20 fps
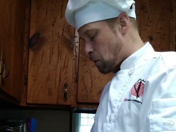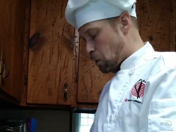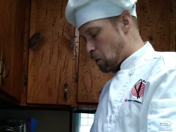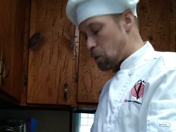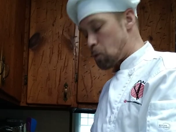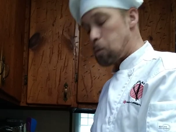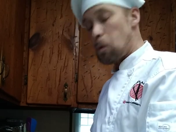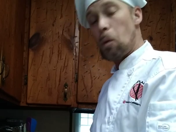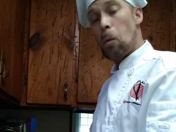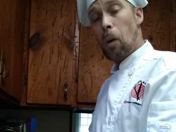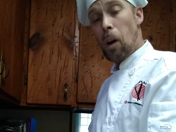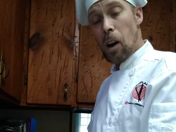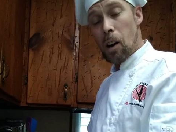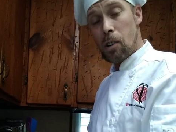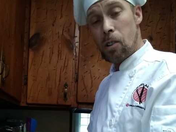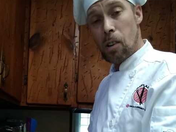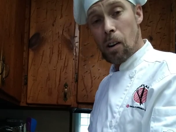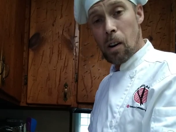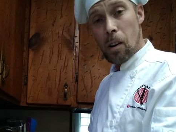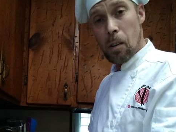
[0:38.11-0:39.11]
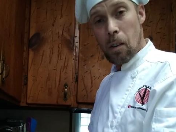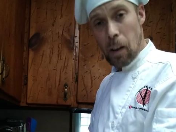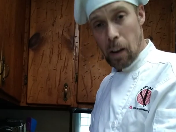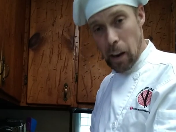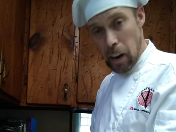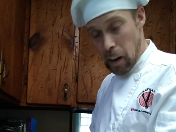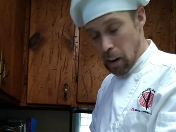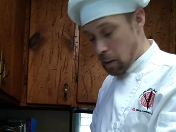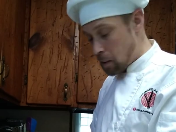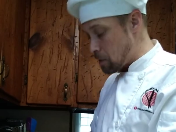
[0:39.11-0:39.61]
course, we wash our
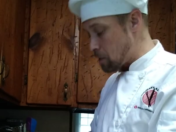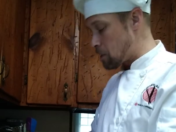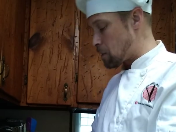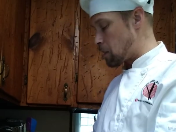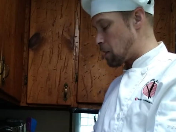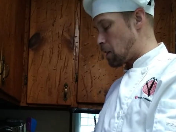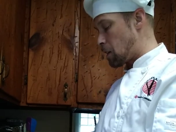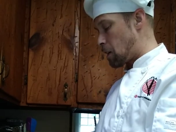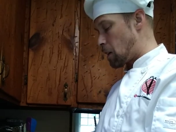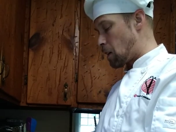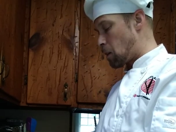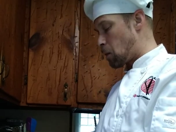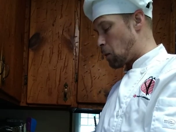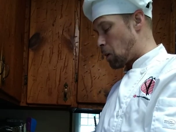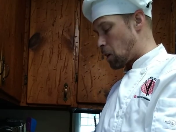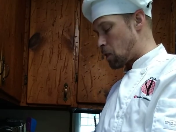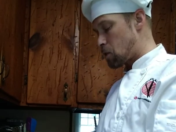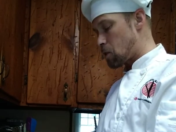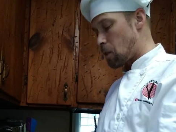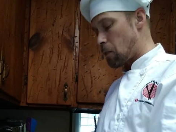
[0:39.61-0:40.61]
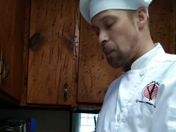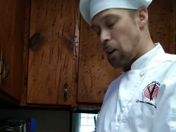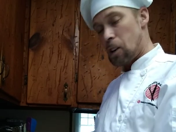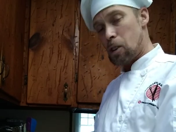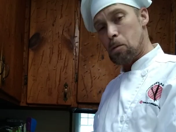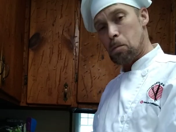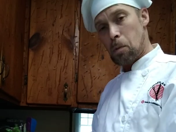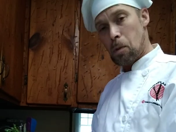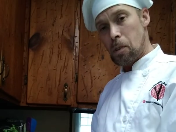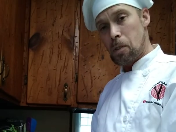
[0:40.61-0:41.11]
hands and wash our
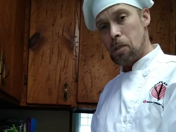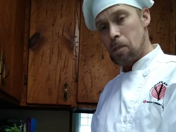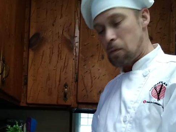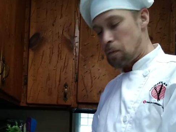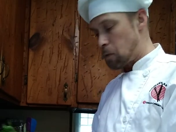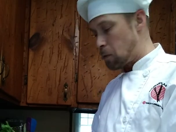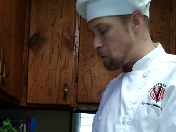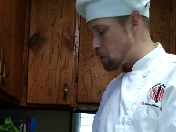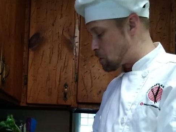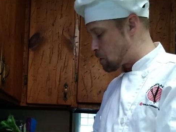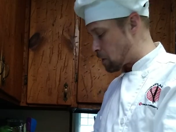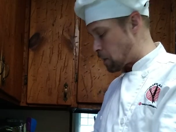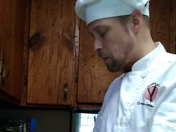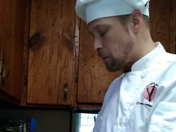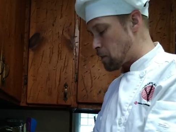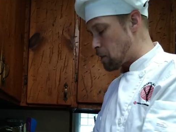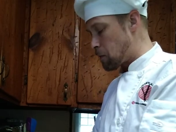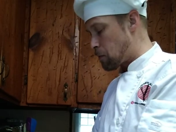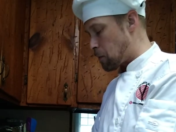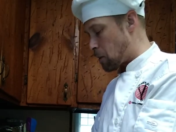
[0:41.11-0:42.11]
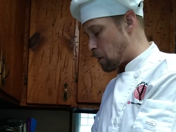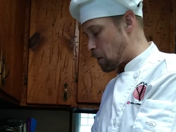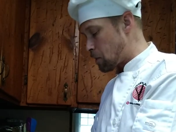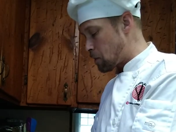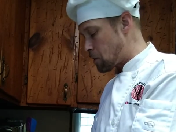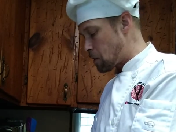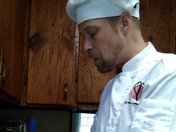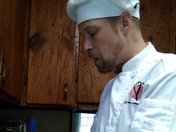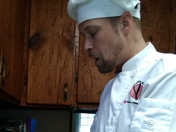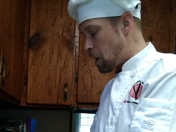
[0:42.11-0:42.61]
vegetables. Food safety
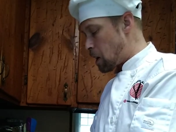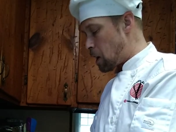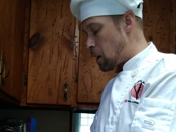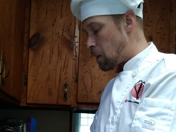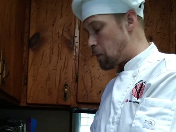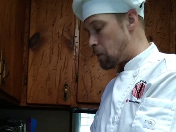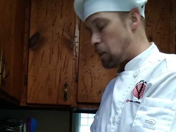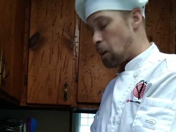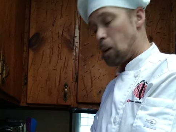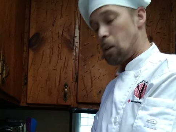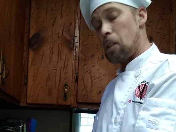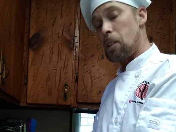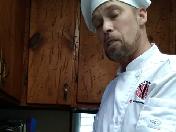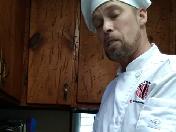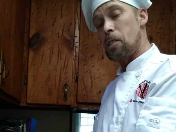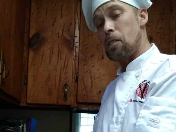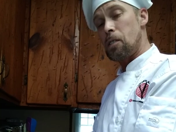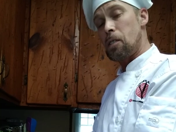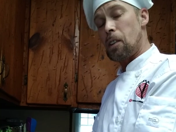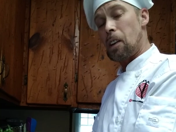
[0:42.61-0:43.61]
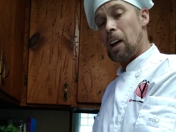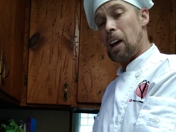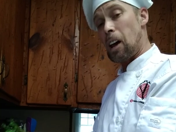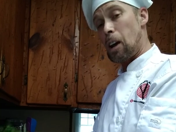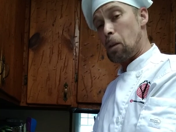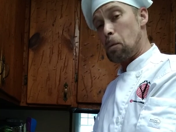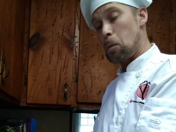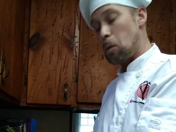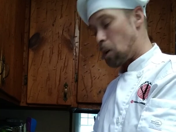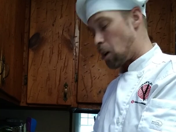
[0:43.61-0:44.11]
first. Even though this is an
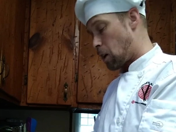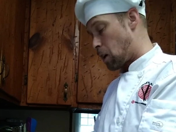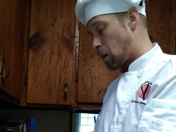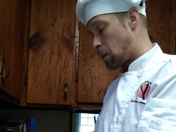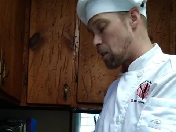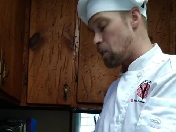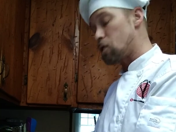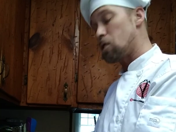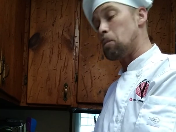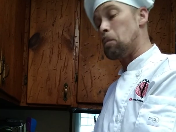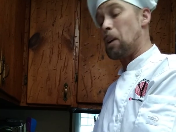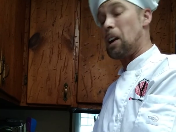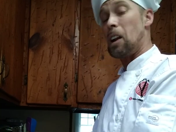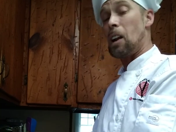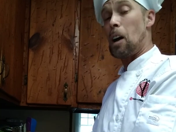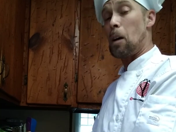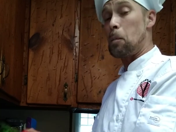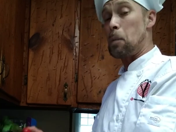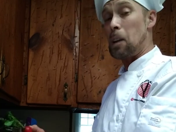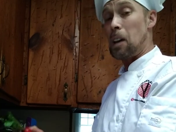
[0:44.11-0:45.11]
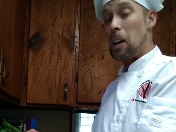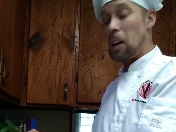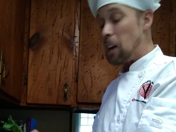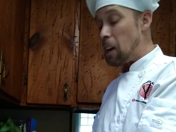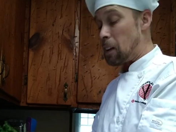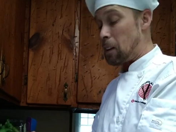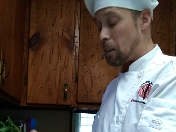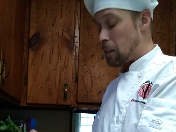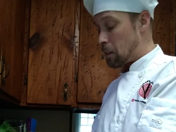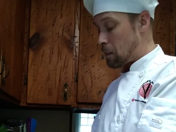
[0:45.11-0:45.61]
edible garnish and may not be
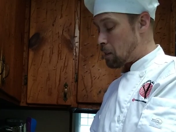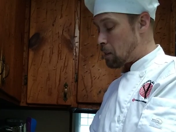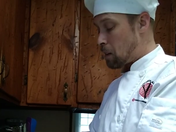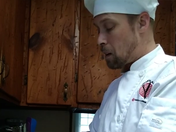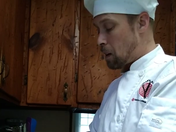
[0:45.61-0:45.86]
eaten,